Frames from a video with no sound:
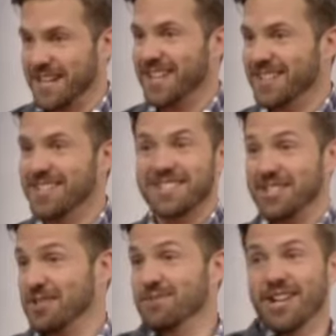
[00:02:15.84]
to
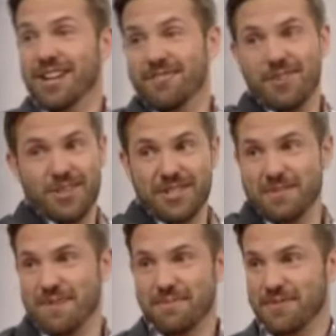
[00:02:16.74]
dollars. You love all
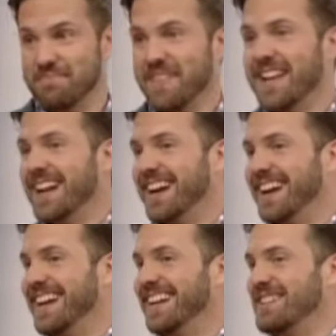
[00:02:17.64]
these people.
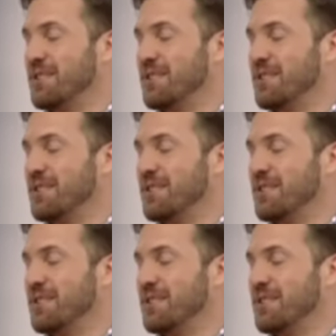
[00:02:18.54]
Uh,